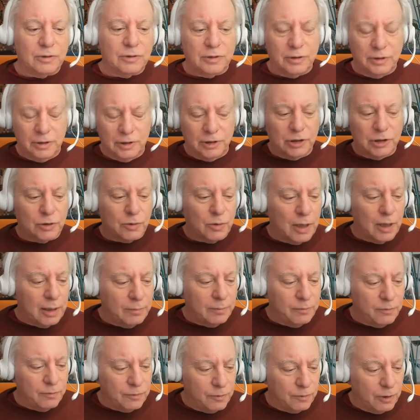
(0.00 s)

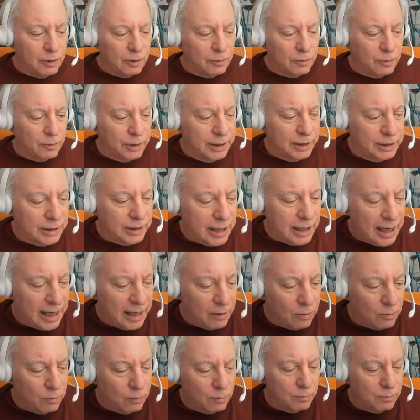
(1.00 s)
Describe for our audience
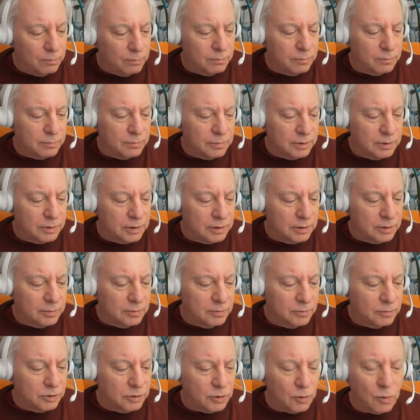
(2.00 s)
how
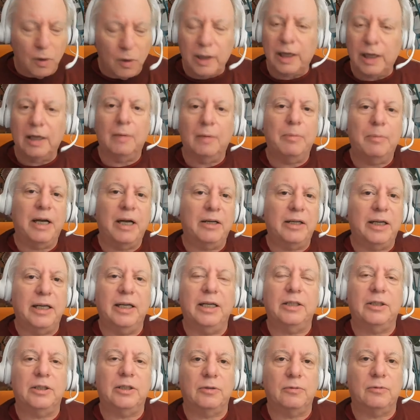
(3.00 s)
talking about
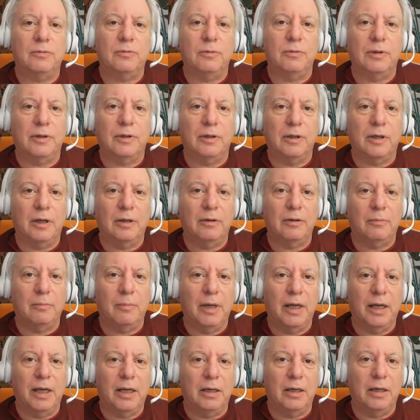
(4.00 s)
cancer with another
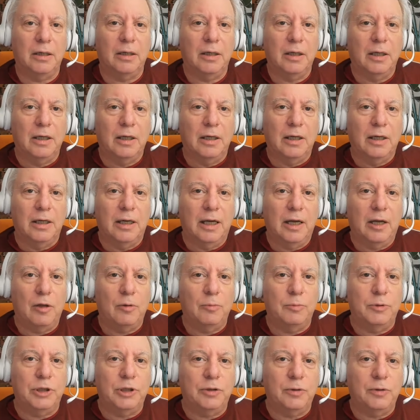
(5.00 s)
man
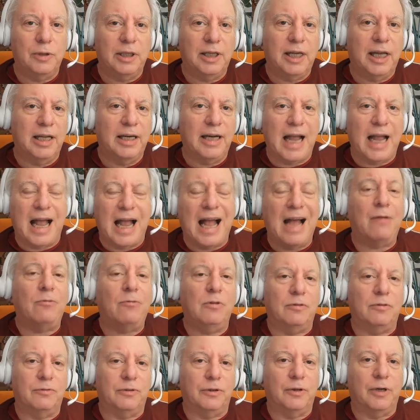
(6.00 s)
helps you to get out
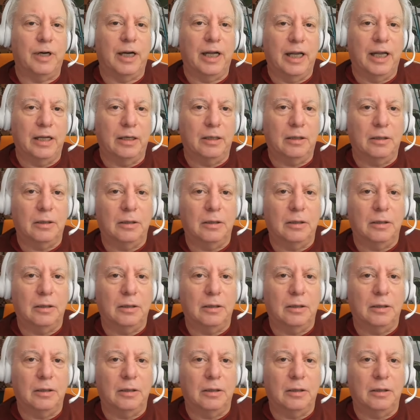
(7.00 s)
of your head.